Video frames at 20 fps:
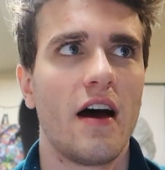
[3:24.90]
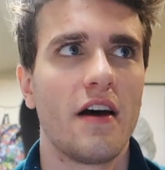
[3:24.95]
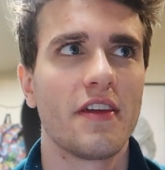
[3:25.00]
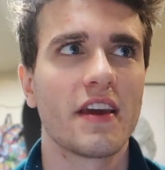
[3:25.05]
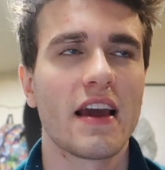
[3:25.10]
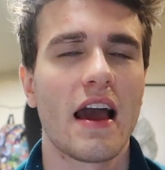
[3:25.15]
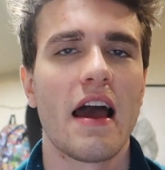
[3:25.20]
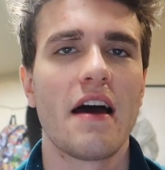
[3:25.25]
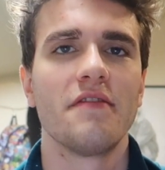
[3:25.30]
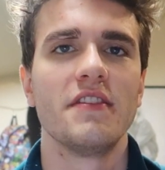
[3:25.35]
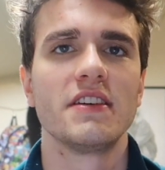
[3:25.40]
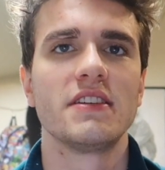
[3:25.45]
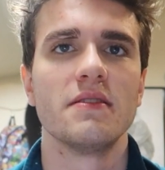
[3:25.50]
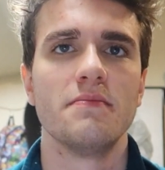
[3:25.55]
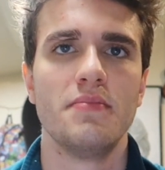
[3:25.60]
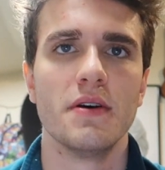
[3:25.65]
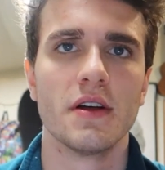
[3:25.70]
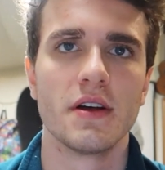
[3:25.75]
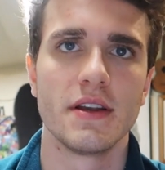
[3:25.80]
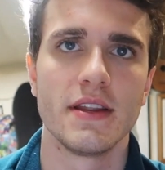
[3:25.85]

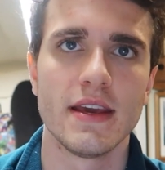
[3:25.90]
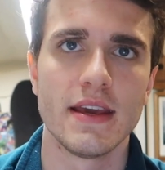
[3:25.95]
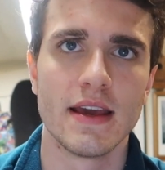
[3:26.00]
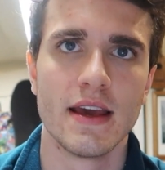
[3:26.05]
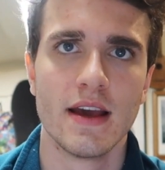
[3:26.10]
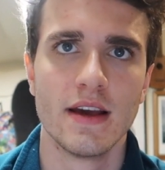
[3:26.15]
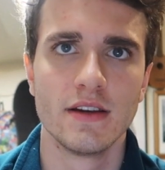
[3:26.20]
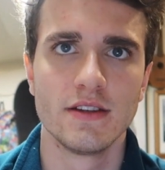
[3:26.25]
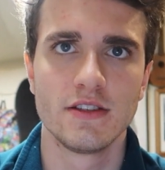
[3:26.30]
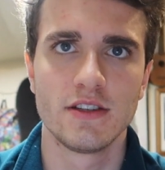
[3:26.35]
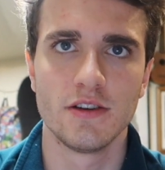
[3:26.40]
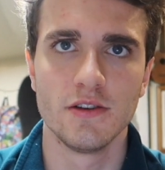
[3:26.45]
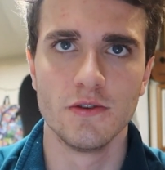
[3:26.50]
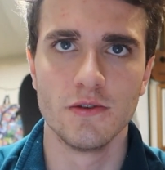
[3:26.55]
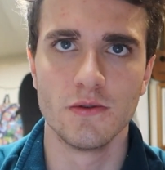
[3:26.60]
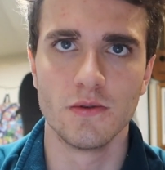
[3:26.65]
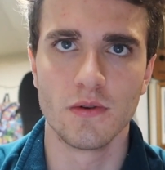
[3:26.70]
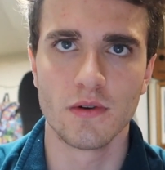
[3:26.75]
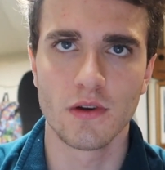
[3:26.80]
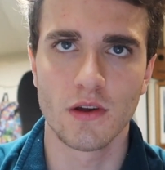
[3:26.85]
ability
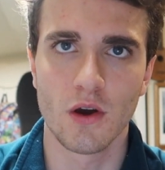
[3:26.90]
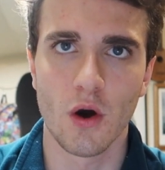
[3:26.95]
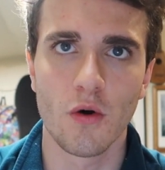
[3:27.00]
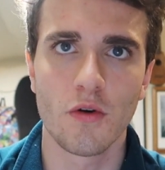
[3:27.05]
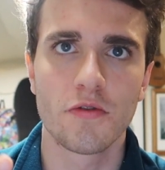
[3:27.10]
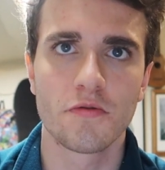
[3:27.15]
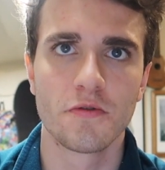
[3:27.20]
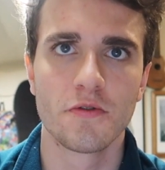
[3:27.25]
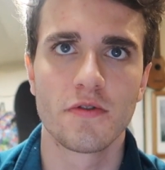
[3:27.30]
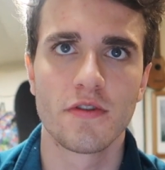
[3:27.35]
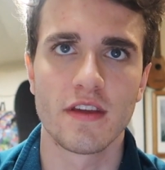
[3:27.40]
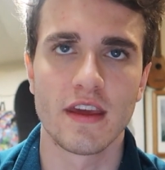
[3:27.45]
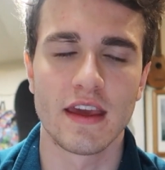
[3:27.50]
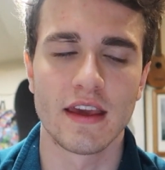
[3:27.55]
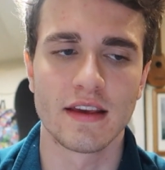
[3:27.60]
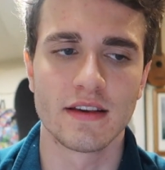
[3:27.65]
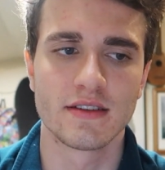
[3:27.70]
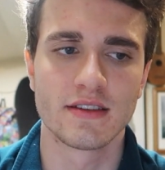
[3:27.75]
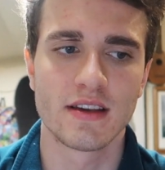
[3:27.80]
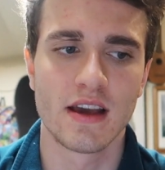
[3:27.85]
to go through
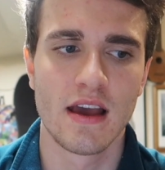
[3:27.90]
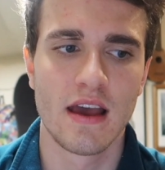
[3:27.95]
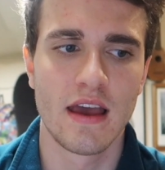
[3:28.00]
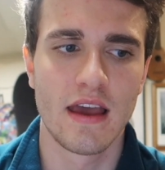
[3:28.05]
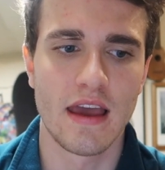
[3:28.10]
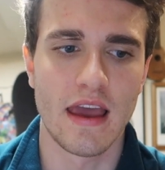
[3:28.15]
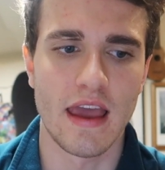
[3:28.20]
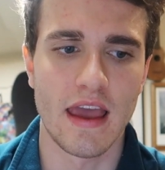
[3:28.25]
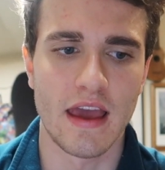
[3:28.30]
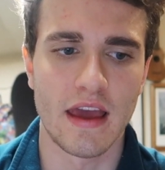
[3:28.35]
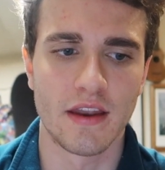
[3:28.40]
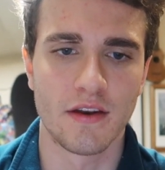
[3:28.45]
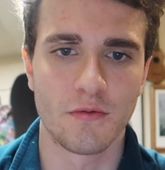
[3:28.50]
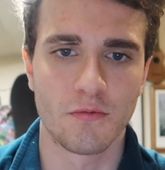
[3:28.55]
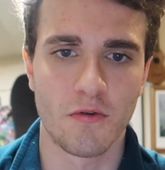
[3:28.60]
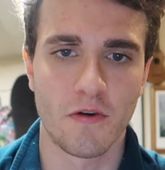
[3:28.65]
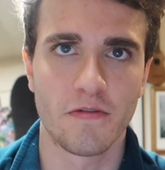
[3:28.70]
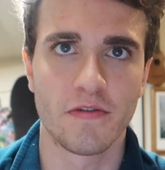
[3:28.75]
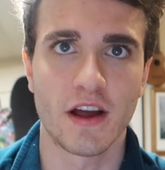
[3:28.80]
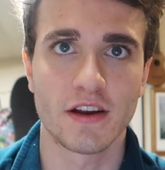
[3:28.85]
things
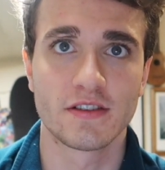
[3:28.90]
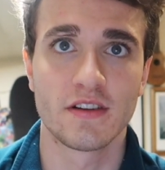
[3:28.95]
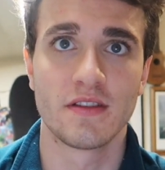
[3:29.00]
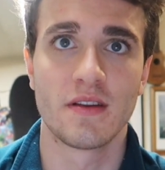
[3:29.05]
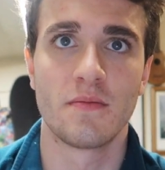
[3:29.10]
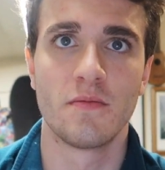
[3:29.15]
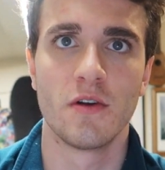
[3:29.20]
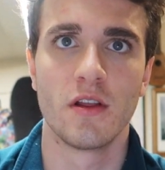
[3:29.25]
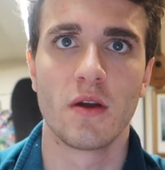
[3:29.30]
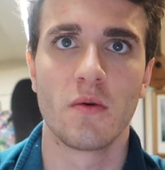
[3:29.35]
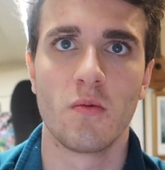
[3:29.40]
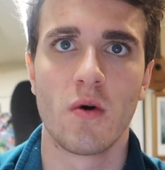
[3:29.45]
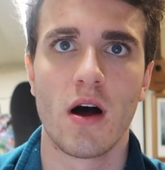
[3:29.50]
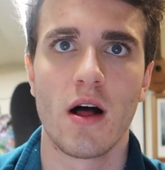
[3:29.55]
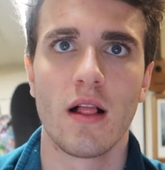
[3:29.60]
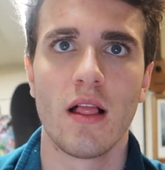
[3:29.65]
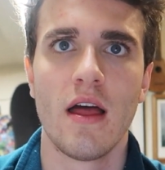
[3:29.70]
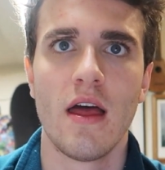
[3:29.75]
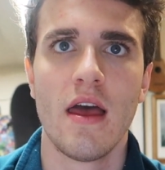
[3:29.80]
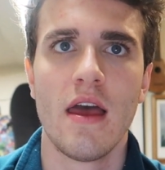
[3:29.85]
and reflect on them really
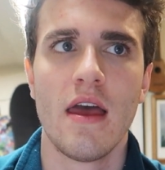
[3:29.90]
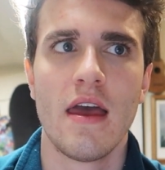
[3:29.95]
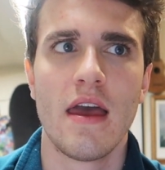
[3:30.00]
well.